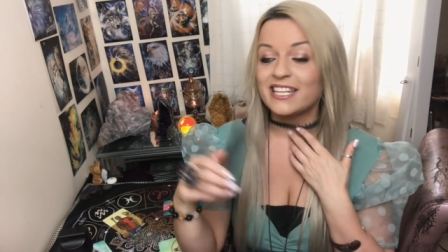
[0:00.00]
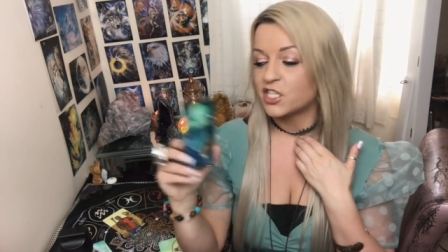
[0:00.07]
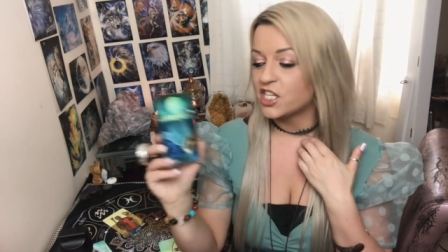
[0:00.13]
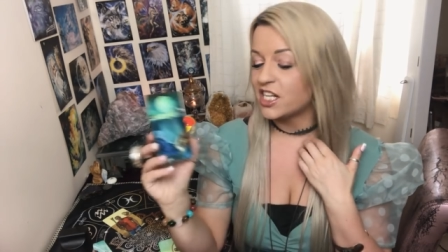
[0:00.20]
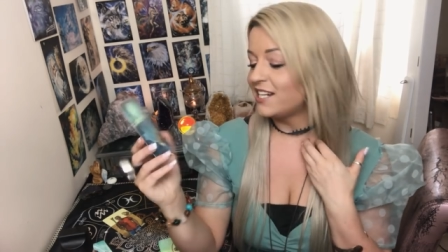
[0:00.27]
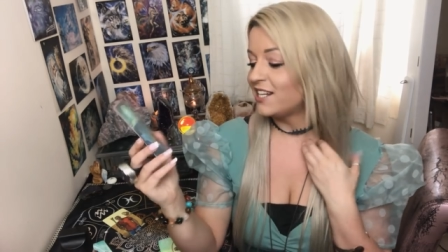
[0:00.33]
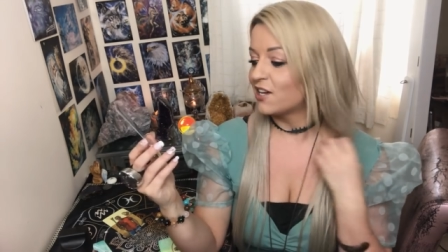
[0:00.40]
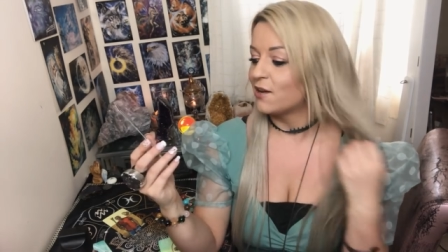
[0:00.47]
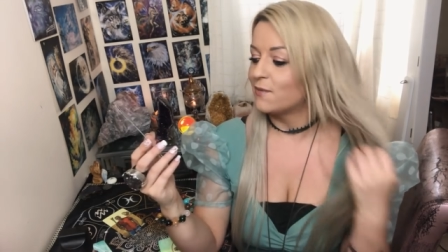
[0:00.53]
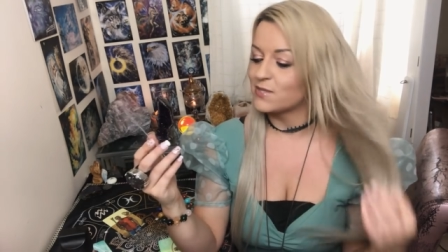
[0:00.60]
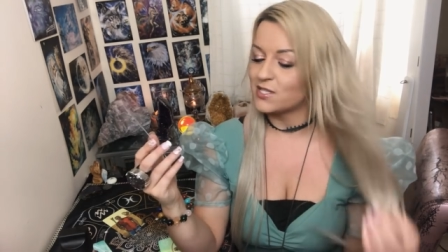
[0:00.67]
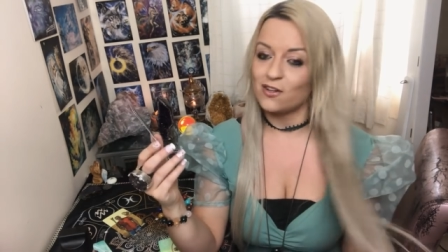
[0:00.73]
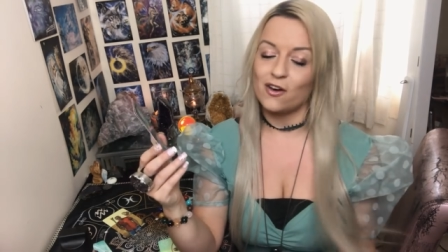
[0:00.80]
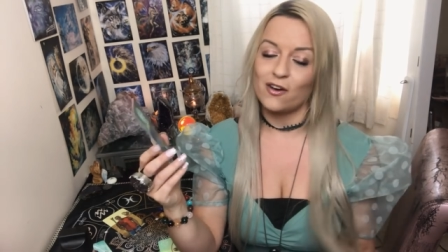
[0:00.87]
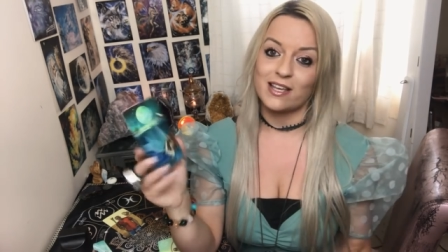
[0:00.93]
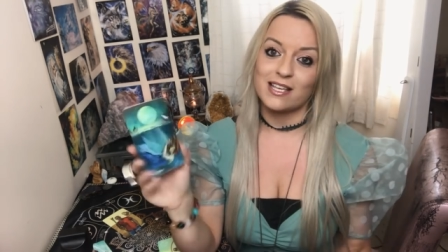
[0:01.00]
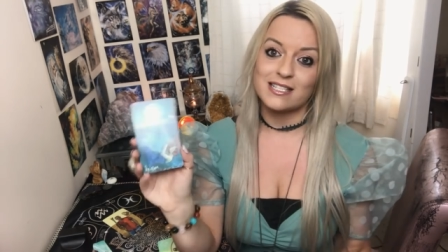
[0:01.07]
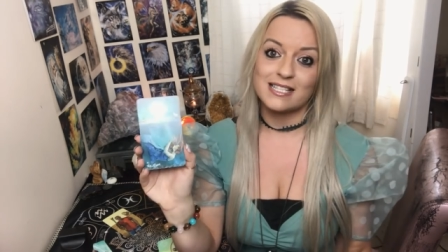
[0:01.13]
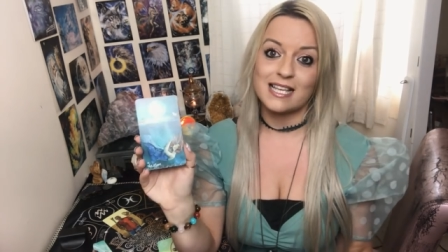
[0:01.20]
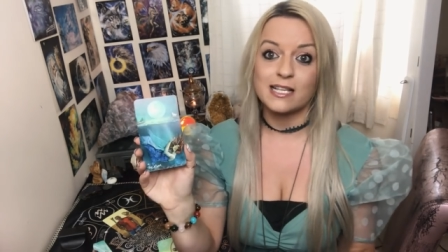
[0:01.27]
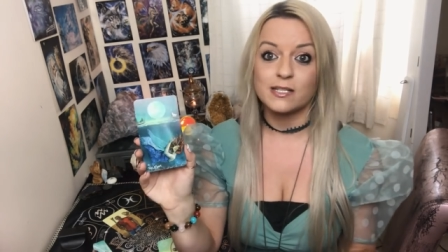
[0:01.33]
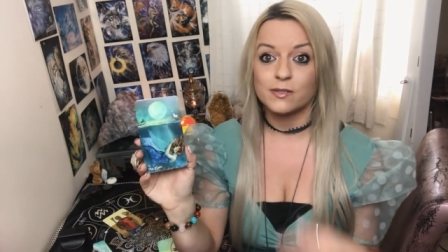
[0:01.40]
the genie comes along and
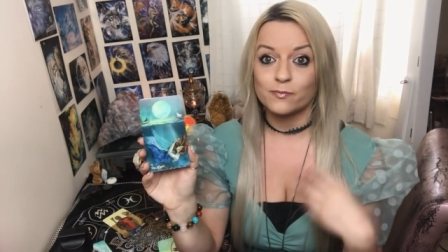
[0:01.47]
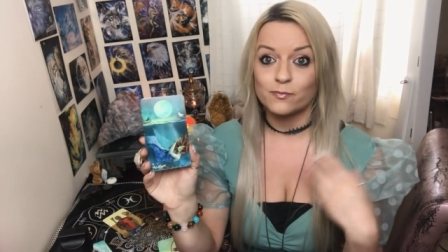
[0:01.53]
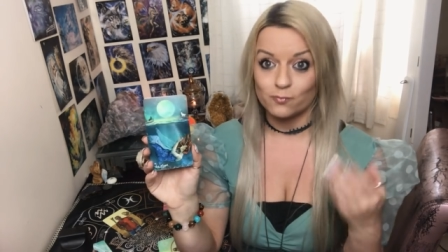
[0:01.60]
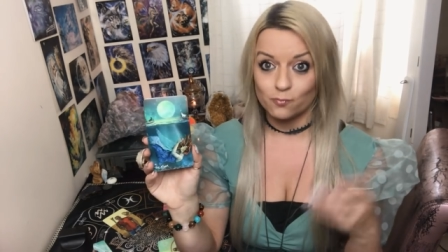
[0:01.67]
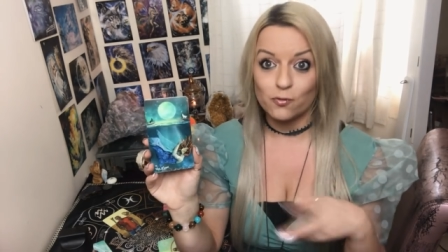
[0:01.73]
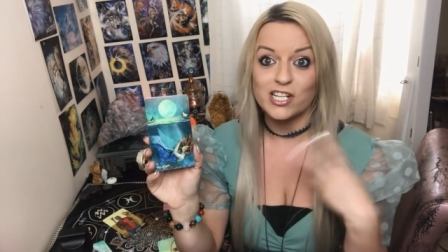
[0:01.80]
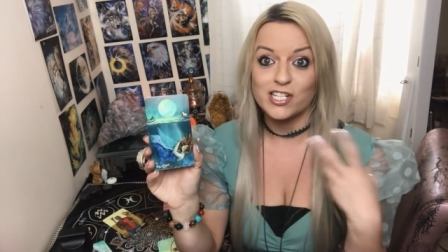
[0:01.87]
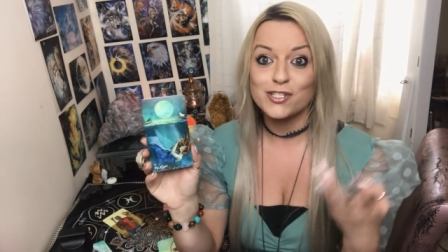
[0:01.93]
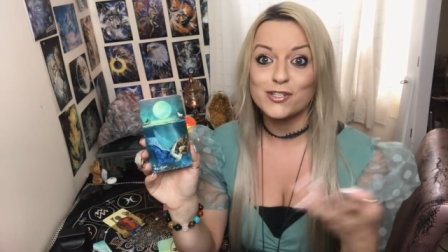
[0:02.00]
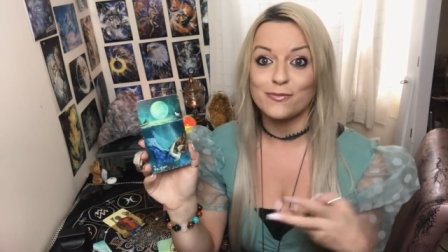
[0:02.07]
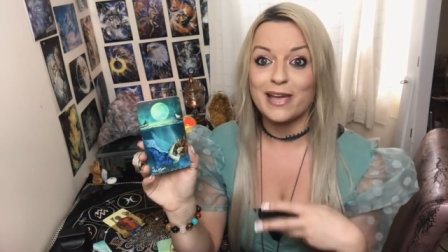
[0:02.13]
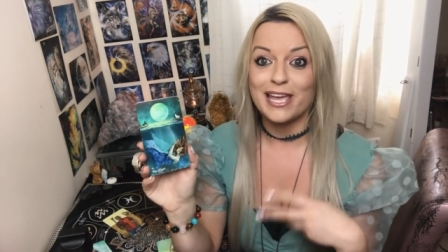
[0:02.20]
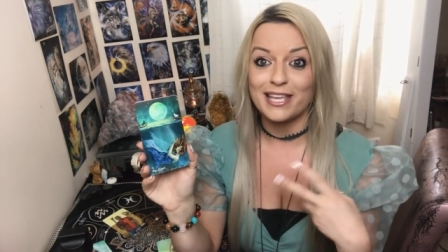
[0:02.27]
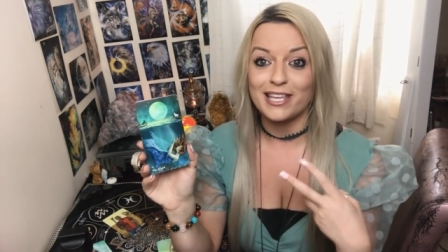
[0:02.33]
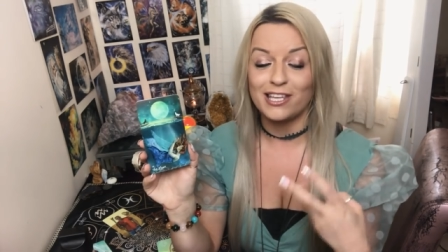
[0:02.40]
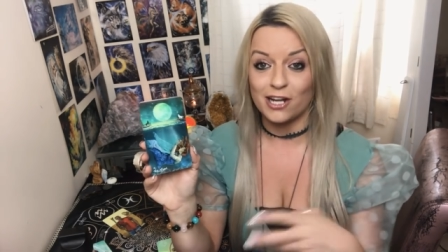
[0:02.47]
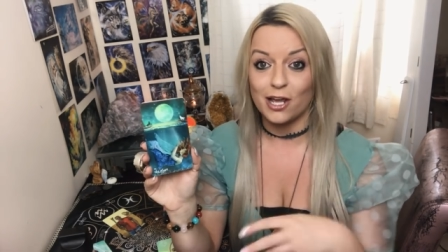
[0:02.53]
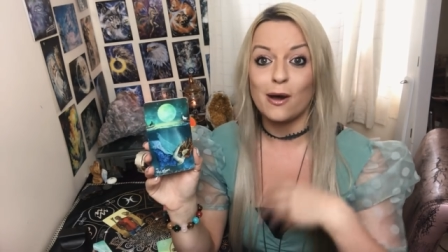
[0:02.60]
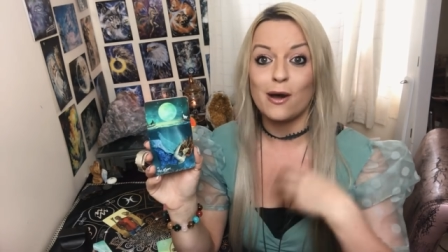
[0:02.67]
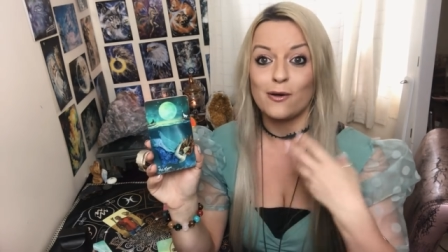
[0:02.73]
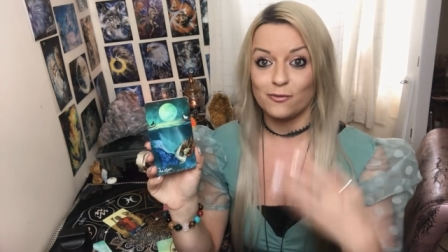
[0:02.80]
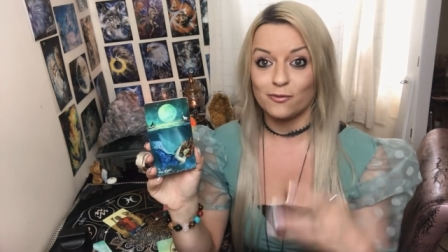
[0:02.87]
says, Wish to make, you
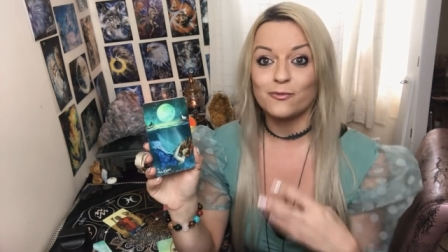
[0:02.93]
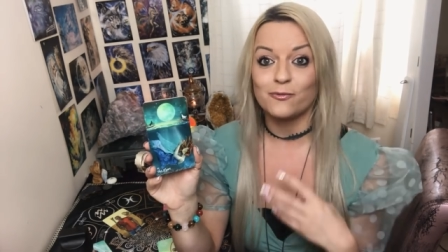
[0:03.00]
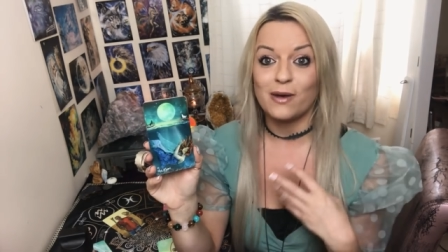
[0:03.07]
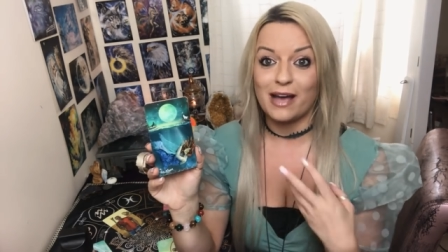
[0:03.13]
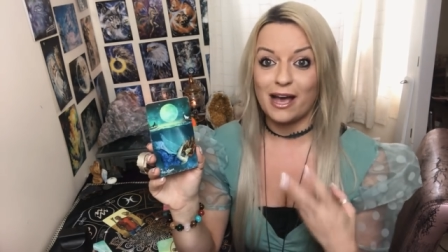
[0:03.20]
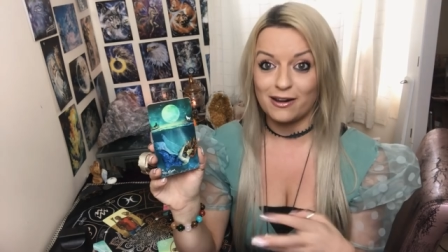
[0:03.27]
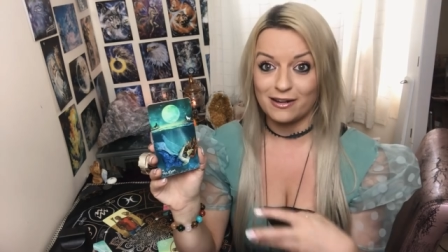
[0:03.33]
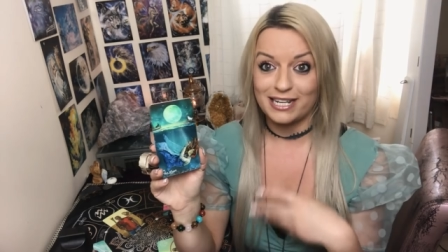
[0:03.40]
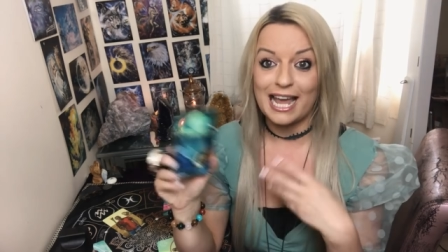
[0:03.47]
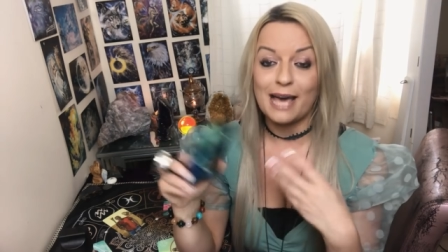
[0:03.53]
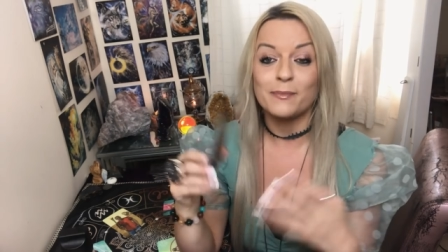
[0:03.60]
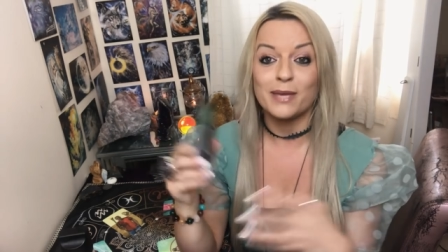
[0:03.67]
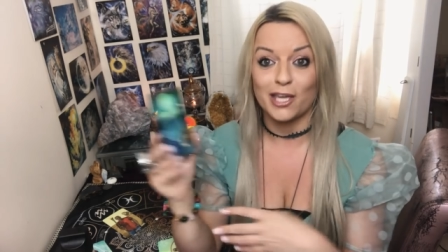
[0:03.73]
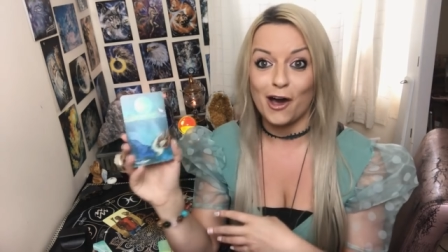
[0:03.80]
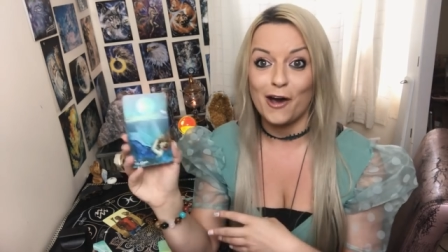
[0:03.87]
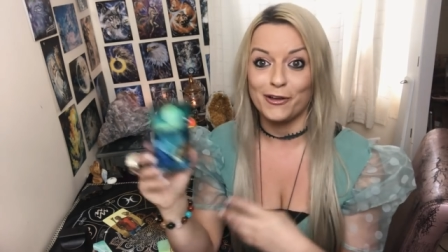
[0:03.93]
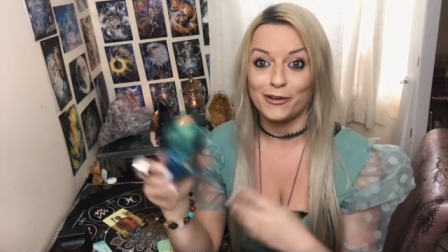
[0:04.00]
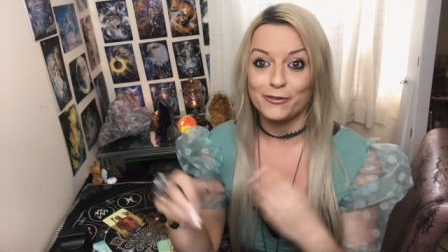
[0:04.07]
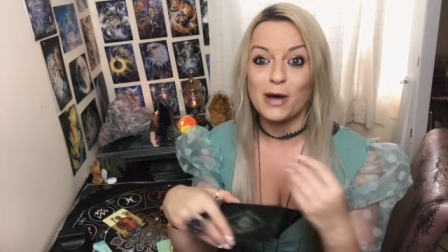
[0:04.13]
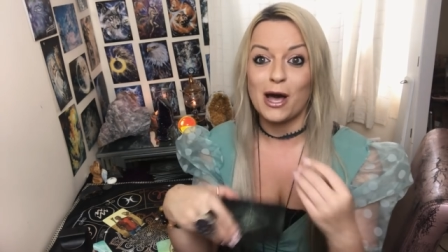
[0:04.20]
know, let me go.